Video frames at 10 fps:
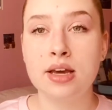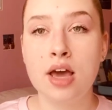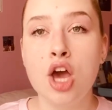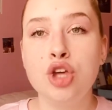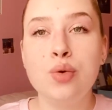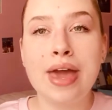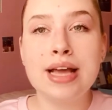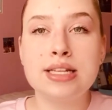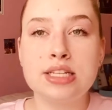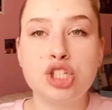You can't
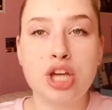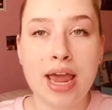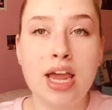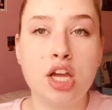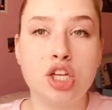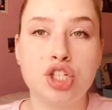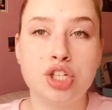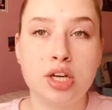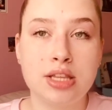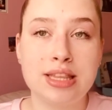change
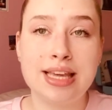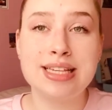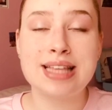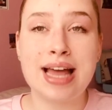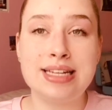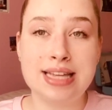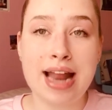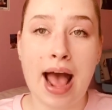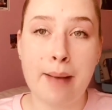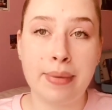the things that did
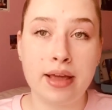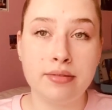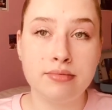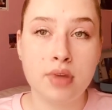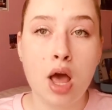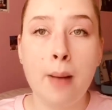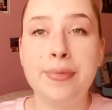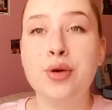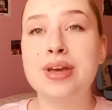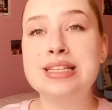happen, but
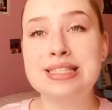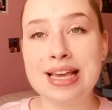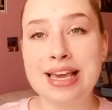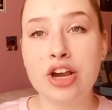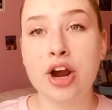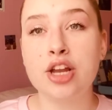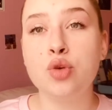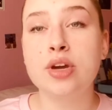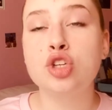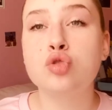you can sit here and you
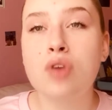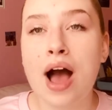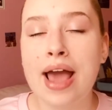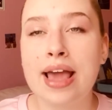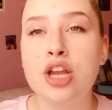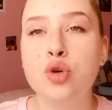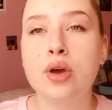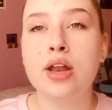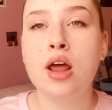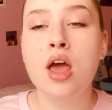can try, and you
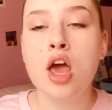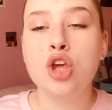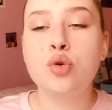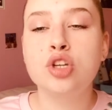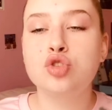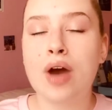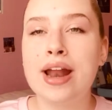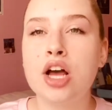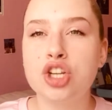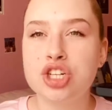can try to
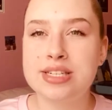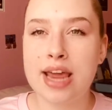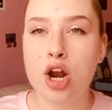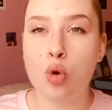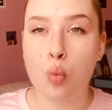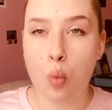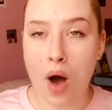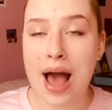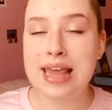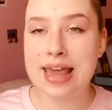understand
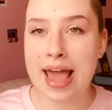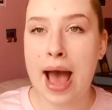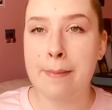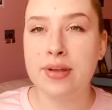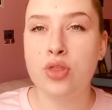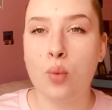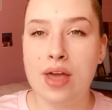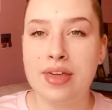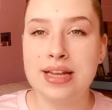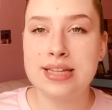why they happened the way
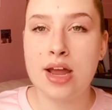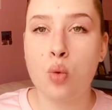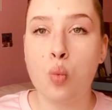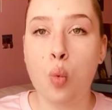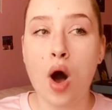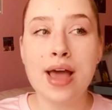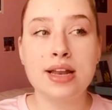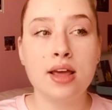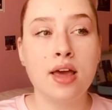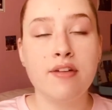they did. What
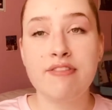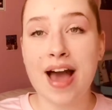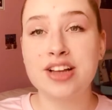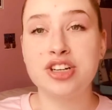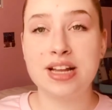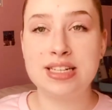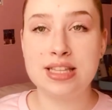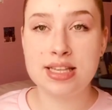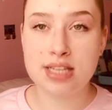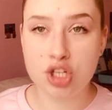factored into the
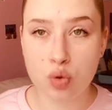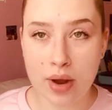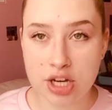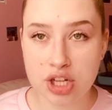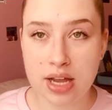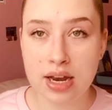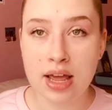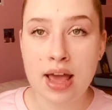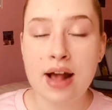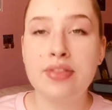situation
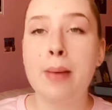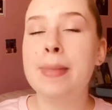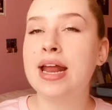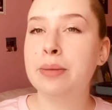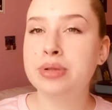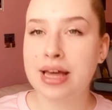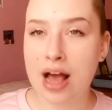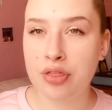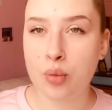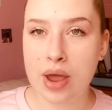that made it play out
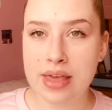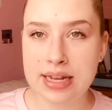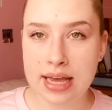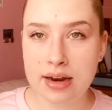the way they did,